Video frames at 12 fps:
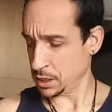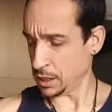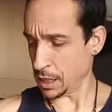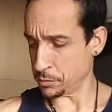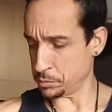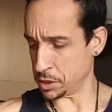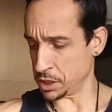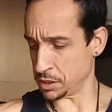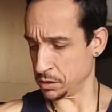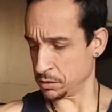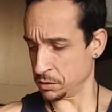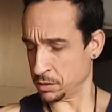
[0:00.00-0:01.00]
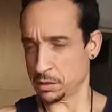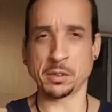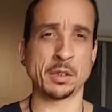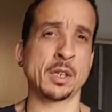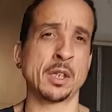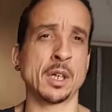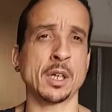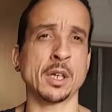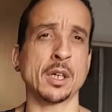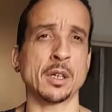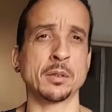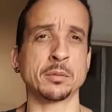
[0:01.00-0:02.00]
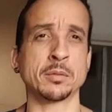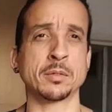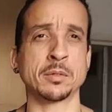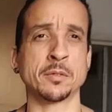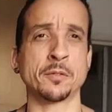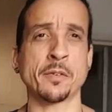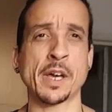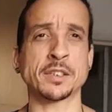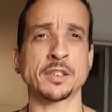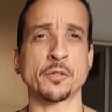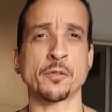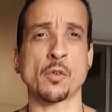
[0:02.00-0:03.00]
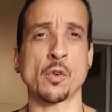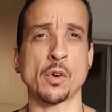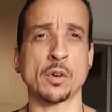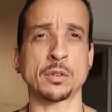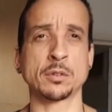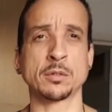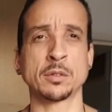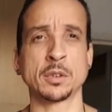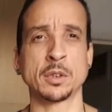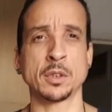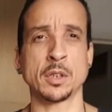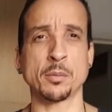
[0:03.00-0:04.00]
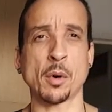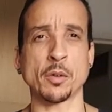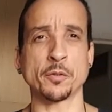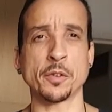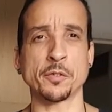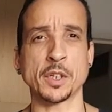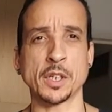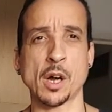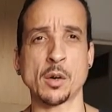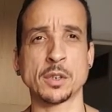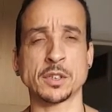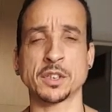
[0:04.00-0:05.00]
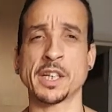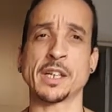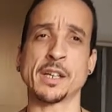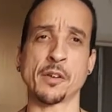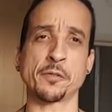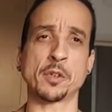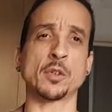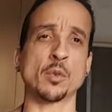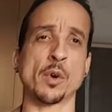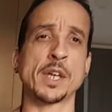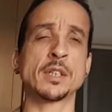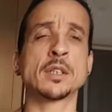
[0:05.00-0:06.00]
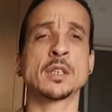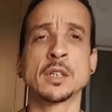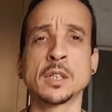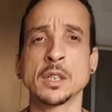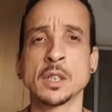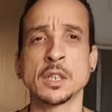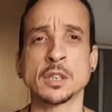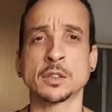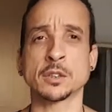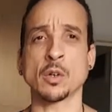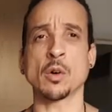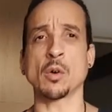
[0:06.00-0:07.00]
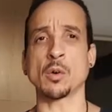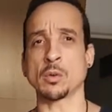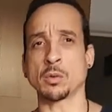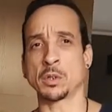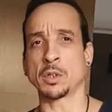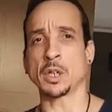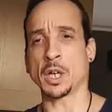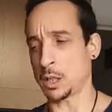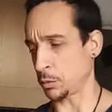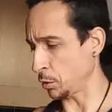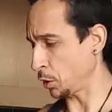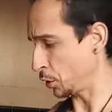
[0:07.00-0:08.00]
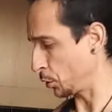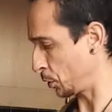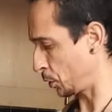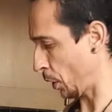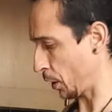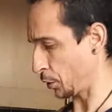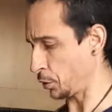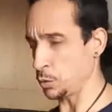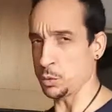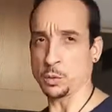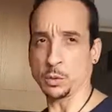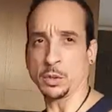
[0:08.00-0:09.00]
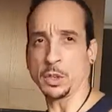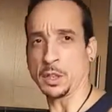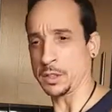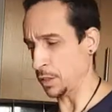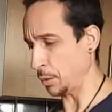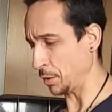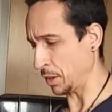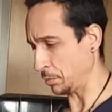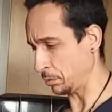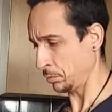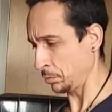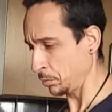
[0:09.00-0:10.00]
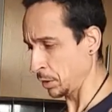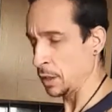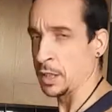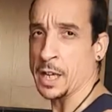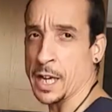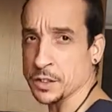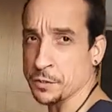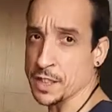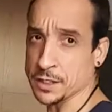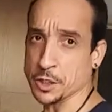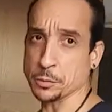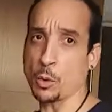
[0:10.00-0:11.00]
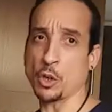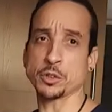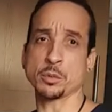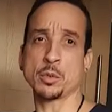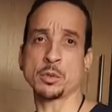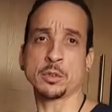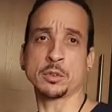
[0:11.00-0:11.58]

I've been uh, fasting for about 15 hours and I feel great. So I'm gonna try to do something as fast as possible.